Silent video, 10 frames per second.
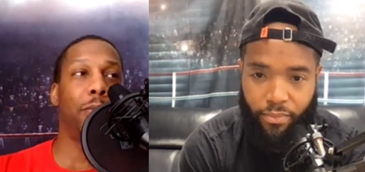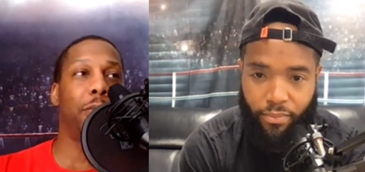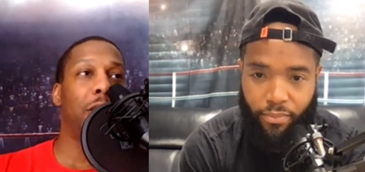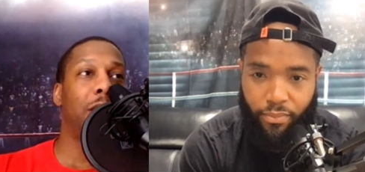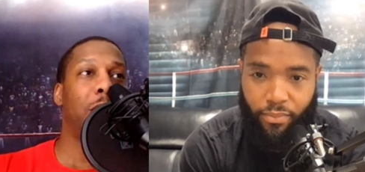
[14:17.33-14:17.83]

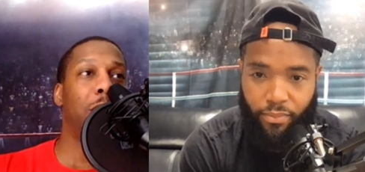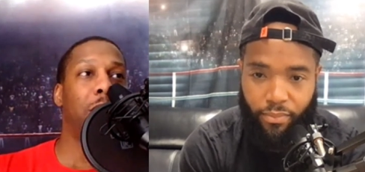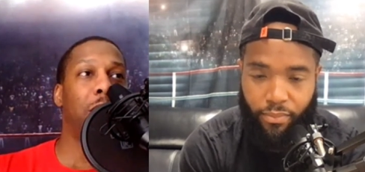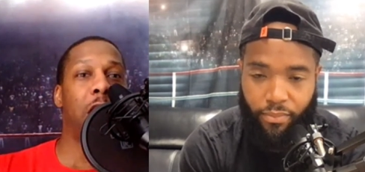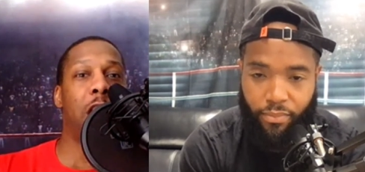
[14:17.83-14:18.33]
Speaker 1: the
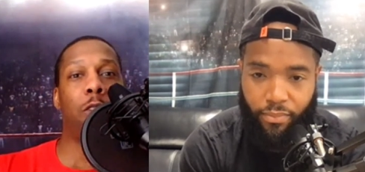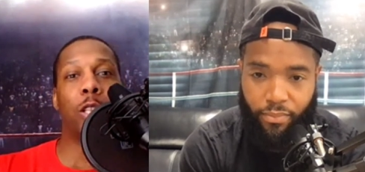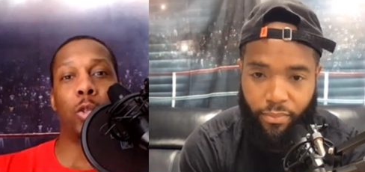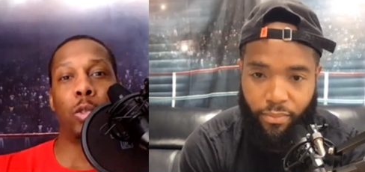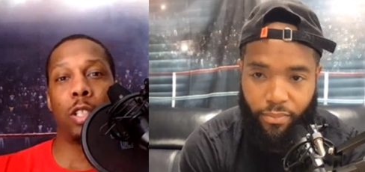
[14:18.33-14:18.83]
Gary
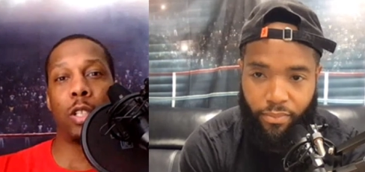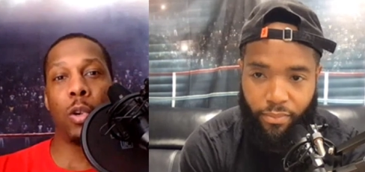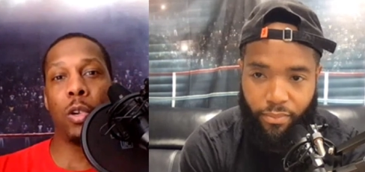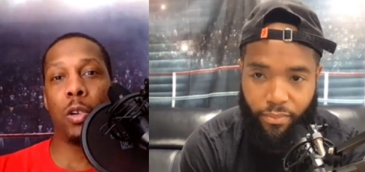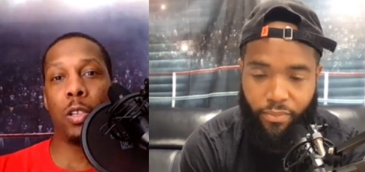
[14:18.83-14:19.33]
Russells of the
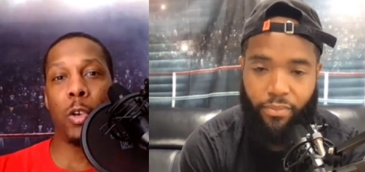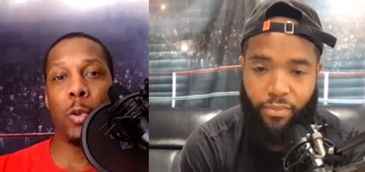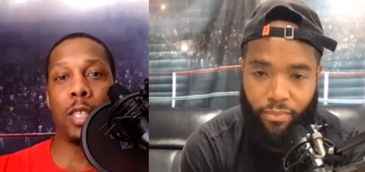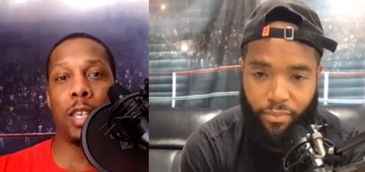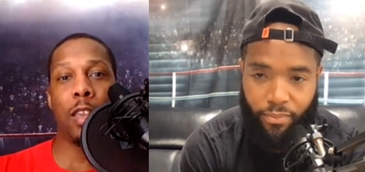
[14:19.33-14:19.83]
world. You know what I'm
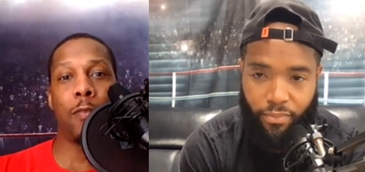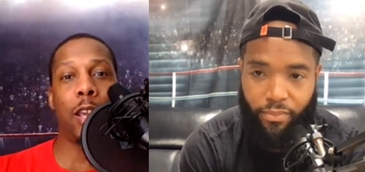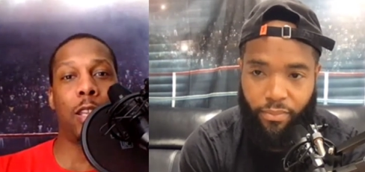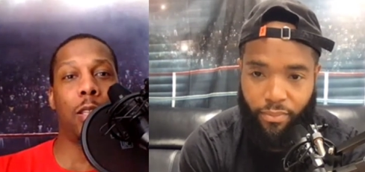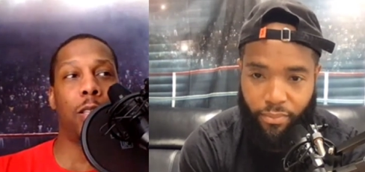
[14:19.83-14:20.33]
saying? He fight
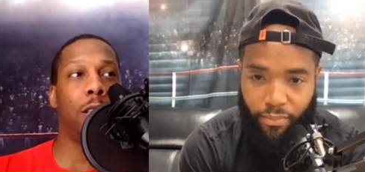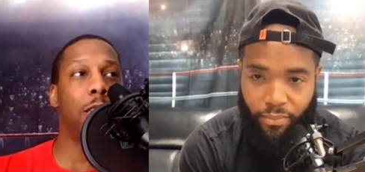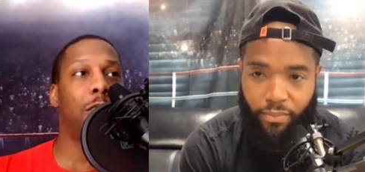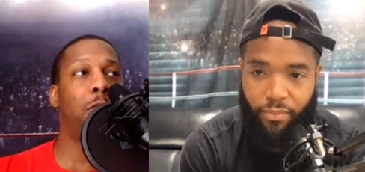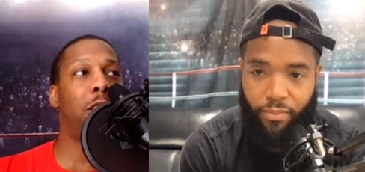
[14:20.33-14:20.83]
the, the next
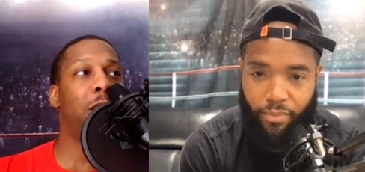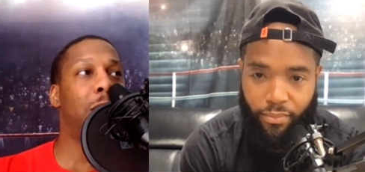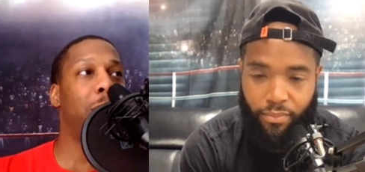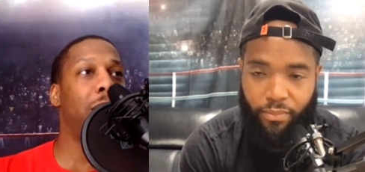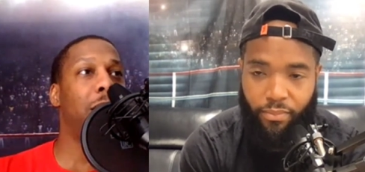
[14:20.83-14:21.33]
division up
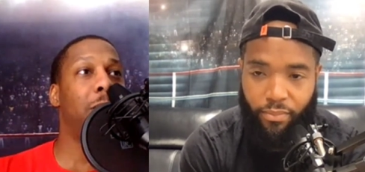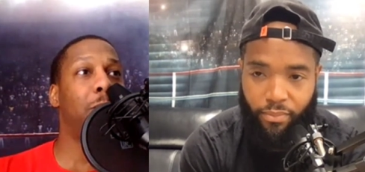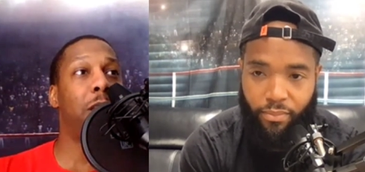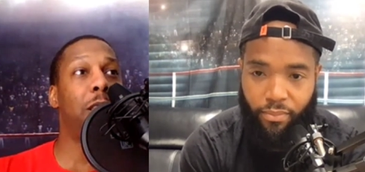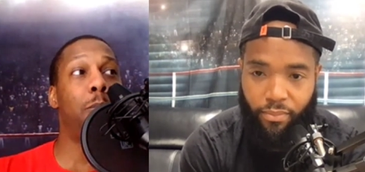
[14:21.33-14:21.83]
and
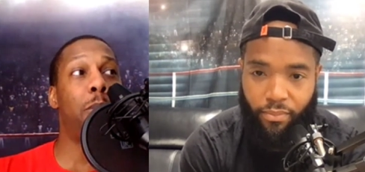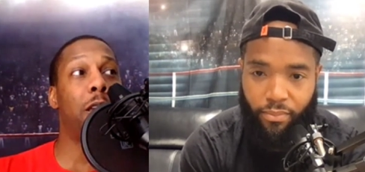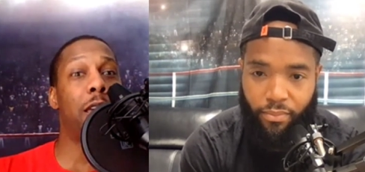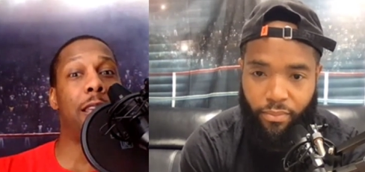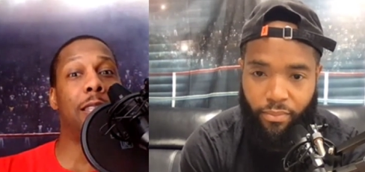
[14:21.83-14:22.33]
be the bigger
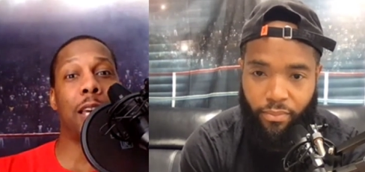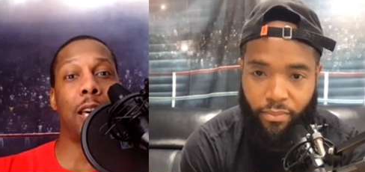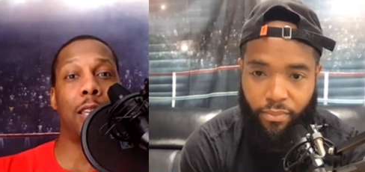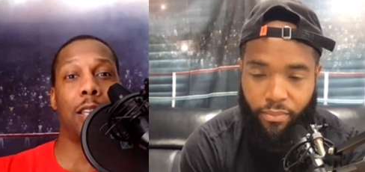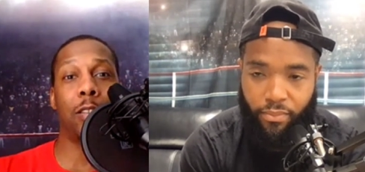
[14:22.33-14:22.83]
A
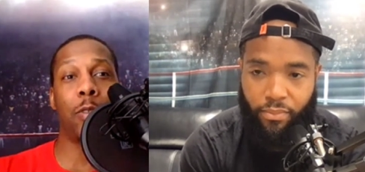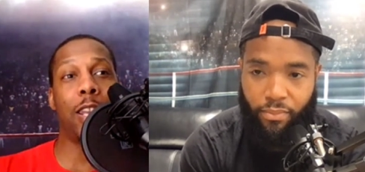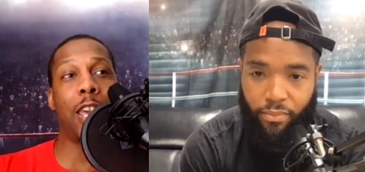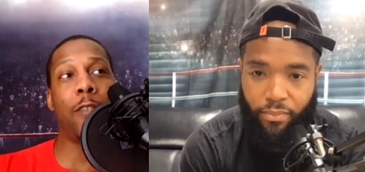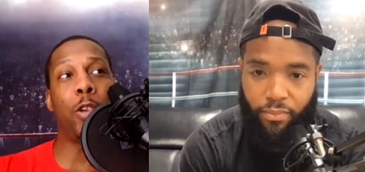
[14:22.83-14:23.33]
side. But right
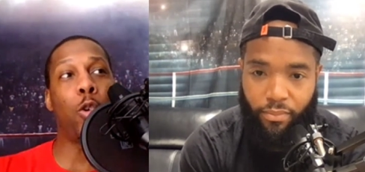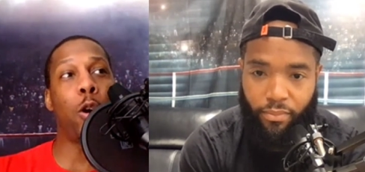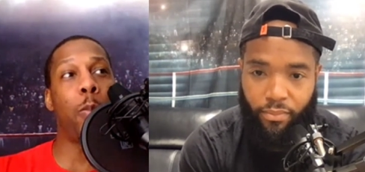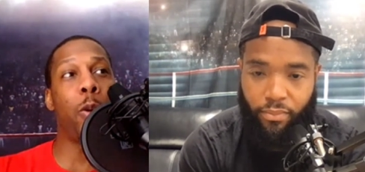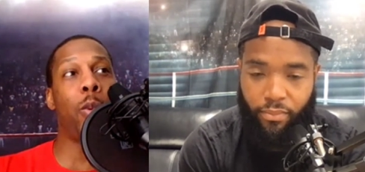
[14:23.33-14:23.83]
now, if he go up
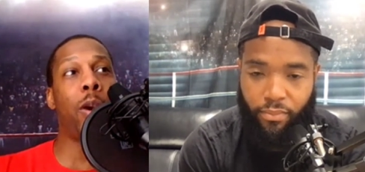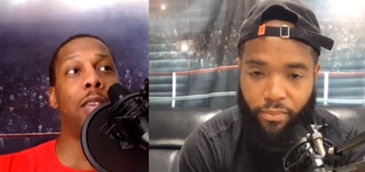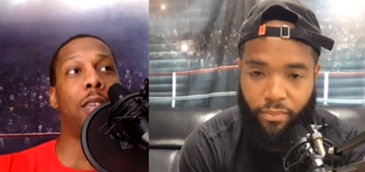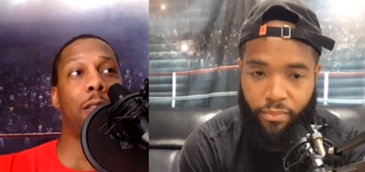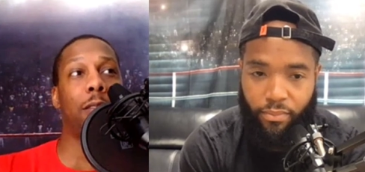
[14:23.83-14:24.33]
and wait,
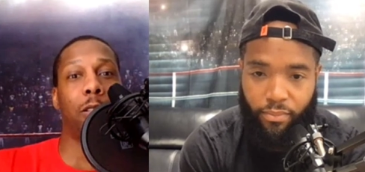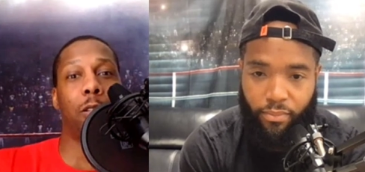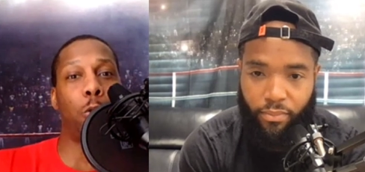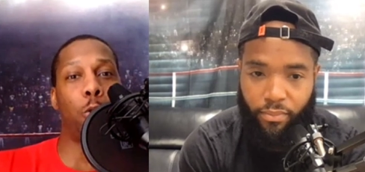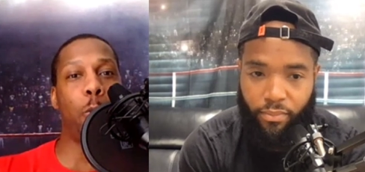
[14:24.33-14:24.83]
who who
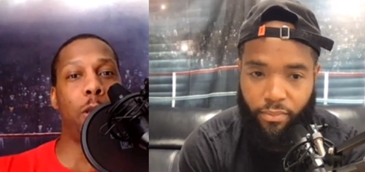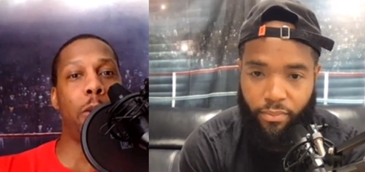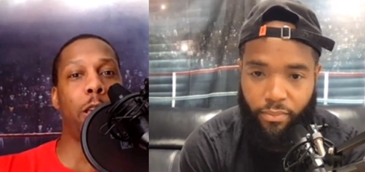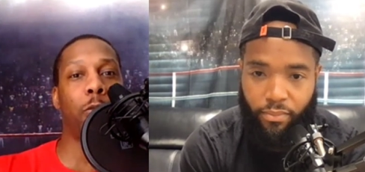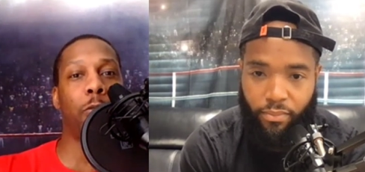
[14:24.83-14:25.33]
will be the
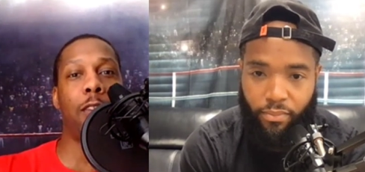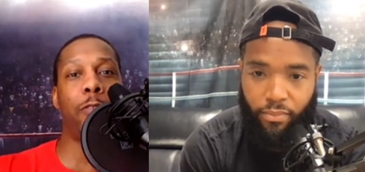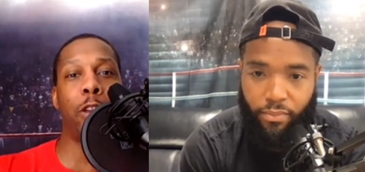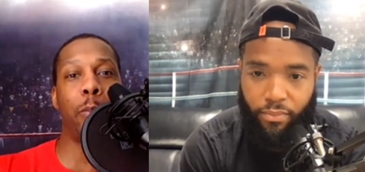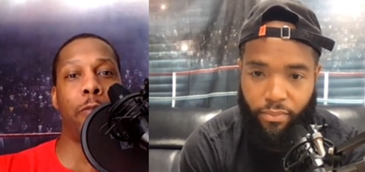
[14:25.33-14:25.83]
biggest fight for
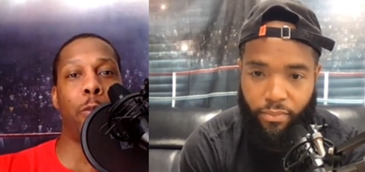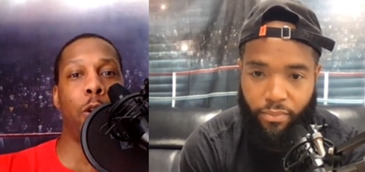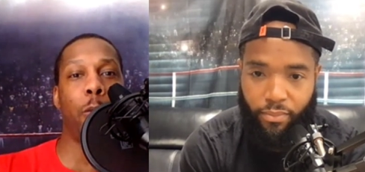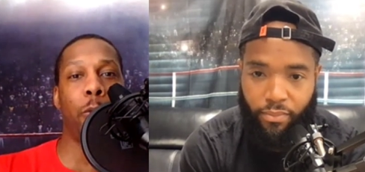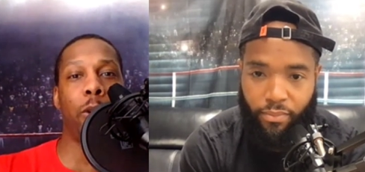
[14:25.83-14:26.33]
him if he move up
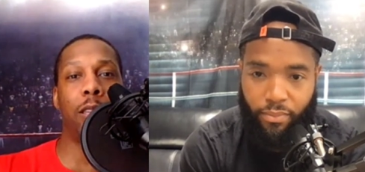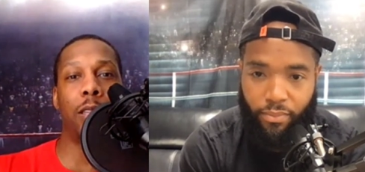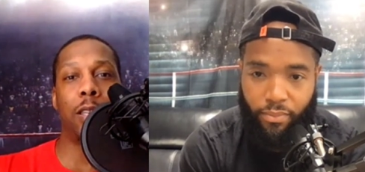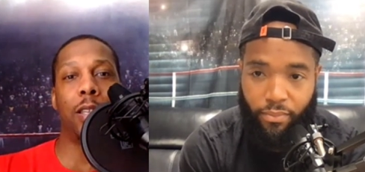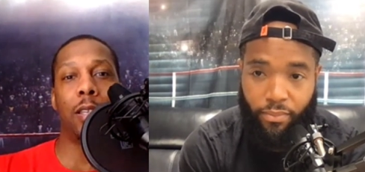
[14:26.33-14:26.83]
and weight?
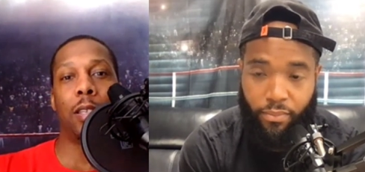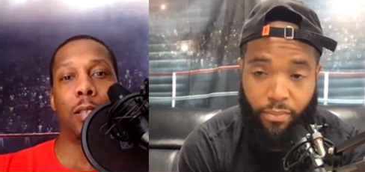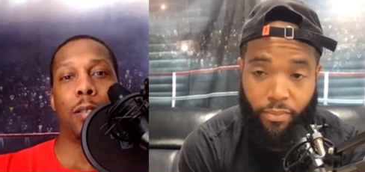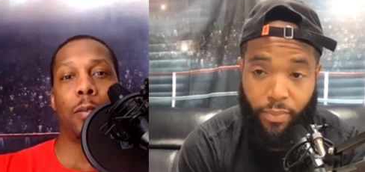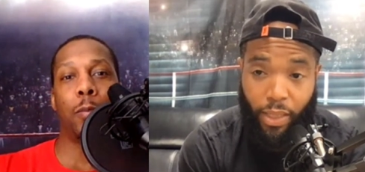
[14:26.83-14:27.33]

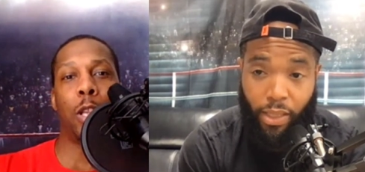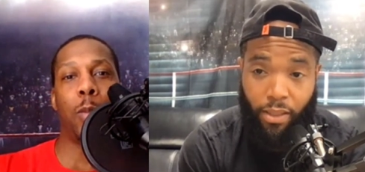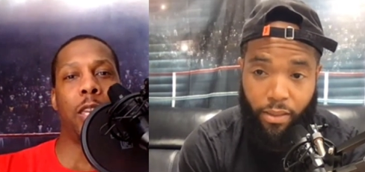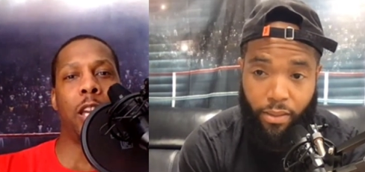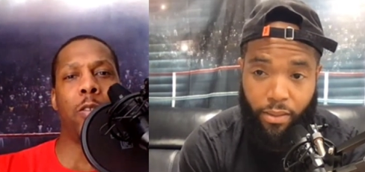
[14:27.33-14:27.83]
Would it be
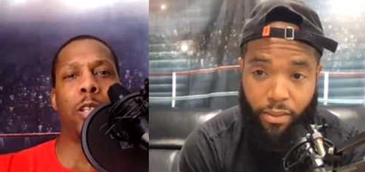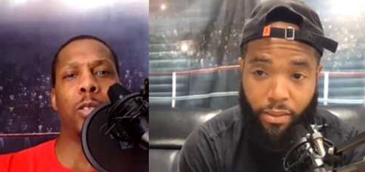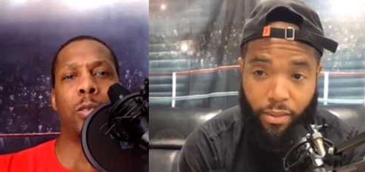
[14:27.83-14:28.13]
Gary Russell?